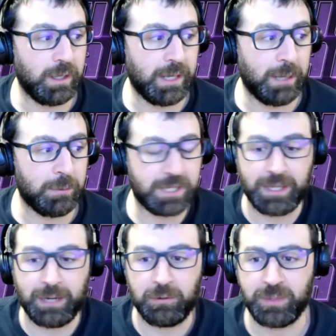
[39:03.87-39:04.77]
I would say
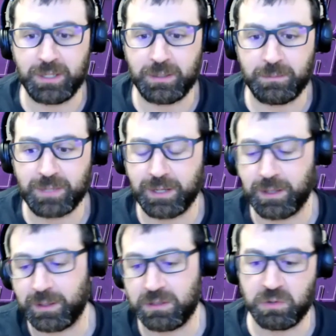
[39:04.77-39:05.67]
that would be kind
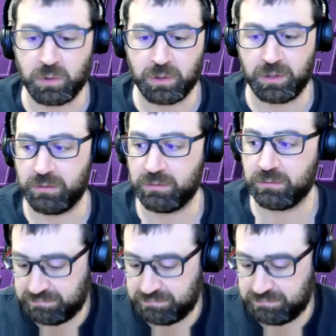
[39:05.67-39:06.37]
of your,